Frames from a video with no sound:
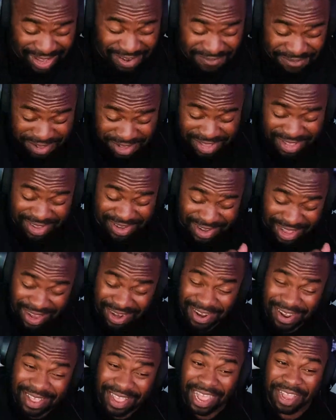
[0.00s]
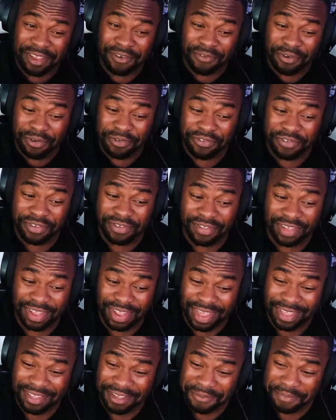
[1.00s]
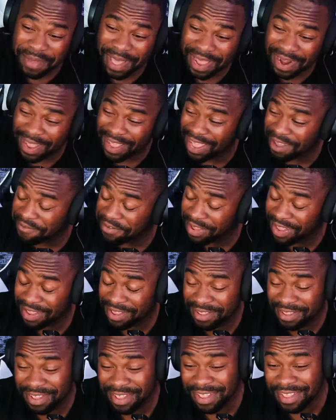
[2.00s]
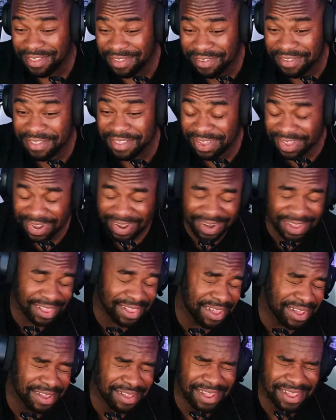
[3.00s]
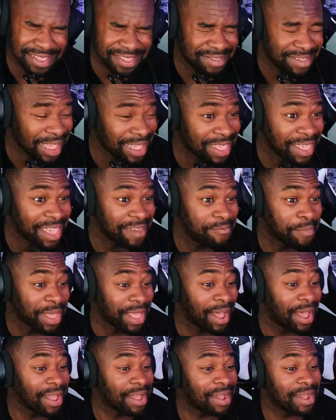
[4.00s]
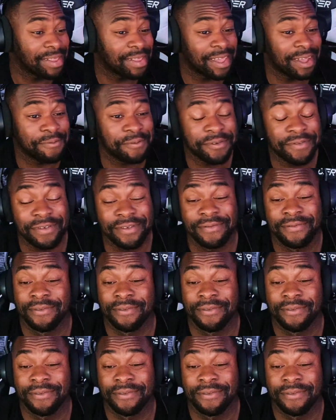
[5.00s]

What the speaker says: I really cannot look at the roaches. Like, that's how bad I have it. Like, just looking at a thing, I can't make eye contact with it.